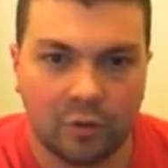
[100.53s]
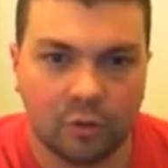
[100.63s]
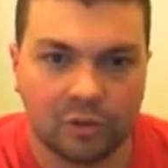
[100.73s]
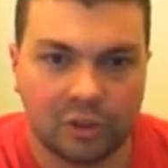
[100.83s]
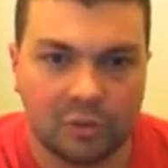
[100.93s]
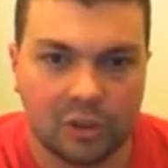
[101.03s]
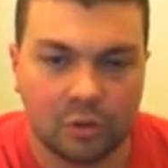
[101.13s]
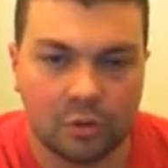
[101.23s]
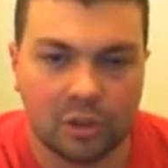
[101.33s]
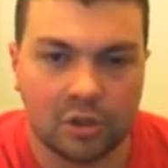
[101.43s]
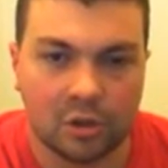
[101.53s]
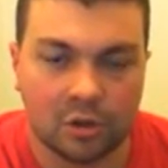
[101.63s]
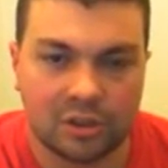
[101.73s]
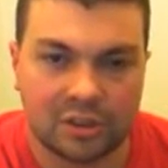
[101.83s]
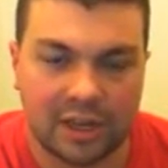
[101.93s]
Celtic, you can
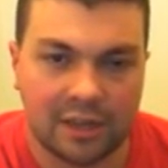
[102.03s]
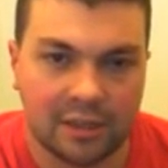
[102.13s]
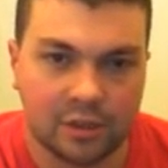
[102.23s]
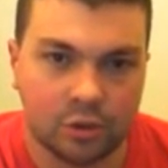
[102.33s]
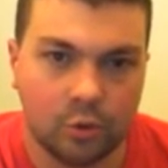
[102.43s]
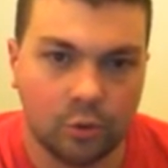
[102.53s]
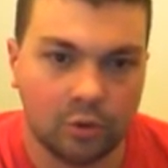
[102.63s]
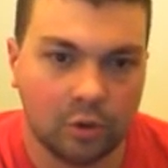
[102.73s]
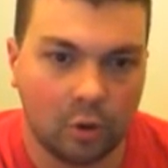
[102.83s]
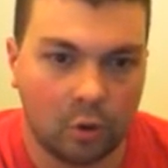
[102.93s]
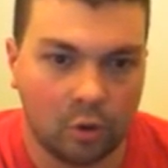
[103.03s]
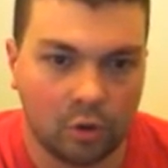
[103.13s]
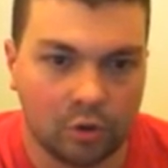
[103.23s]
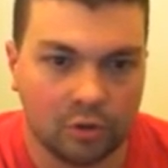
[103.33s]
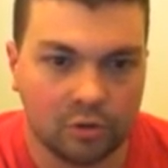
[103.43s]
scan this code, or
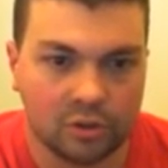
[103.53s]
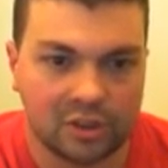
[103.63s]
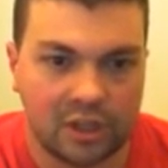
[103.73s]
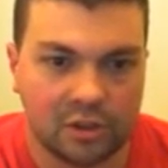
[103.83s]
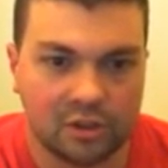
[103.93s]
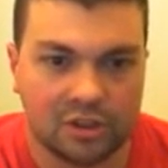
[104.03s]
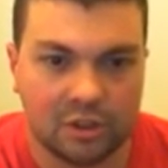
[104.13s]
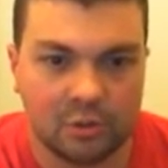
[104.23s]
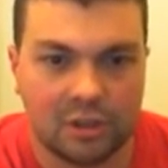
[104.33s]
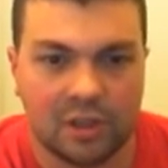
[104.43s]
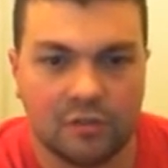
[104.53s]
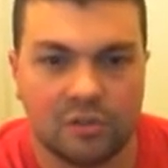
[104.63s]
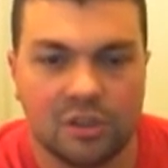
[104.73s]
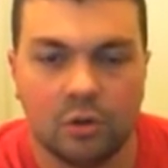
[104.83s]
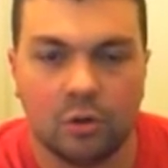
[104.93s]
you can search Celtic
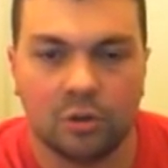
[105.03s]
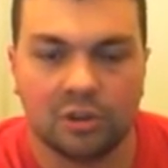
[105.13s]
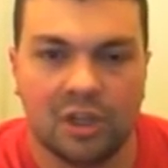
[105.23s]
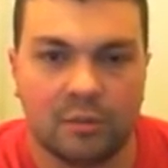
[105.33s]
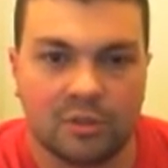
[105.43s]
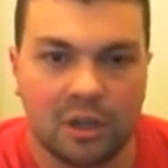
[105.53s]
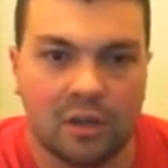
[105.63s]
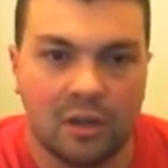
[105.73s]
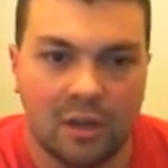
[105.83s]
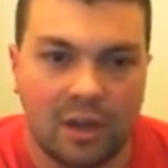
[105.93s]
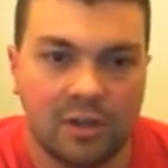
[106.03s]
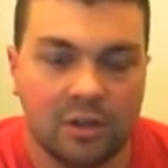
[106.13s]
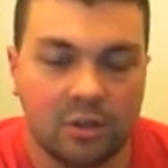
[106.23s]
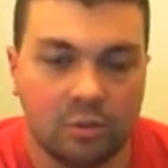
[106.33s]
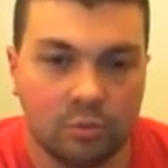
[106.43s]
FC on Snapchat and you
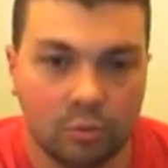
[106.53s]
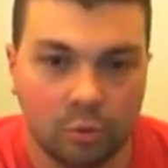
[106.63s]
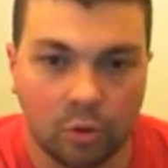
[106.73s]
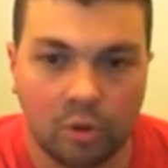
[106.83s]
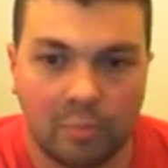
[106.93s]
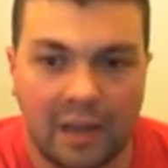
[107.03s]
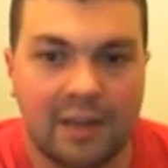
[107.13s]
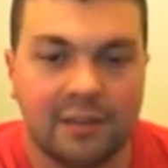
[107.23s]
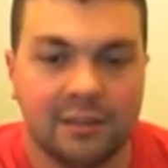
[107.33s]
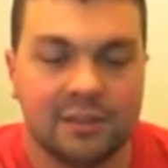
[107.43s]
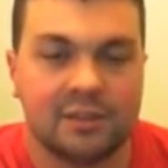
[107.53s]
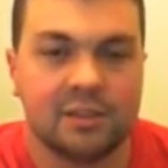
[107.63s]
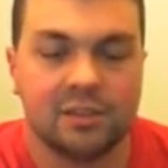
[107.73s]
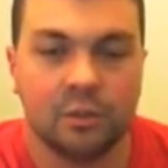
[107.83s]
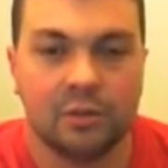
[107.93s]
can look behind the
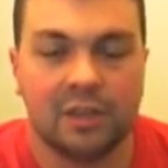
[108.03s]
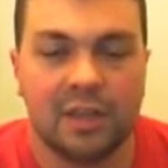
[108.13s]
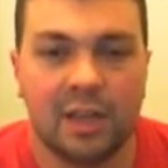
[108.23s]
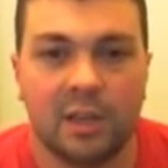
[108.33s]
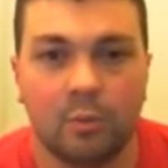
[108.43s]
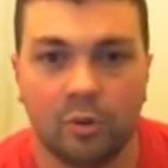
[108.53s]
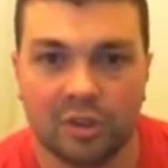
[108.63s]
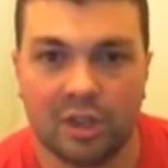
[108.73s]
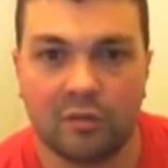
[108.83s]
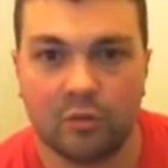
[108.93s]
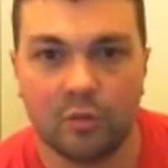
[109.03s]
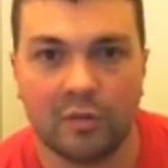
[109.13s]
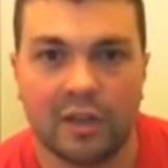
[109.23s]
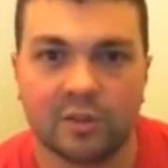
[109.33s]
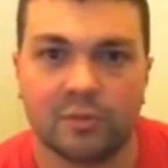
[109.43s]
scenes. Now today they posted a few
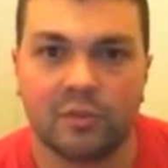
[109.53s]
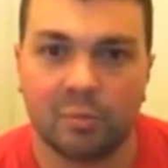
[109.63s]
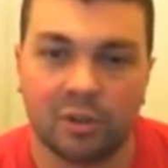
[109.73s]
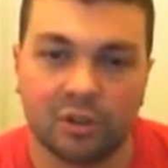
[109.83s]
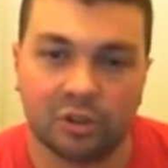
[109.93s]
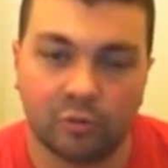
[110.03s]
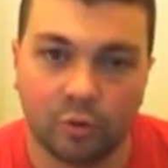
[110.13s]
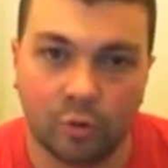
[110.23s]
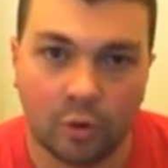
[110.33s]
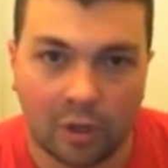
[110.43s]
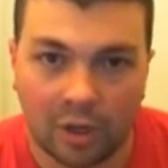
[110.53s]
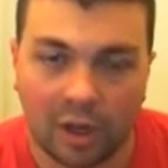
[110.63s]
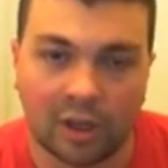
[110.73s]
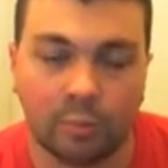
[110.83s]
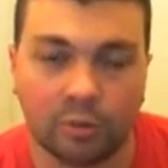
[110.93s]
things with the players going through
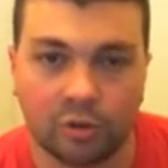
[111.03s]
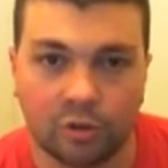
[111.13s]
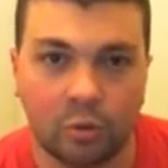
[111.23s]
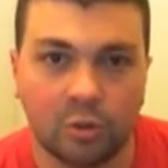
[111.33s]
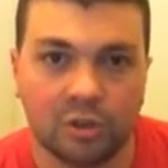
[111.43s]
a couple of drills,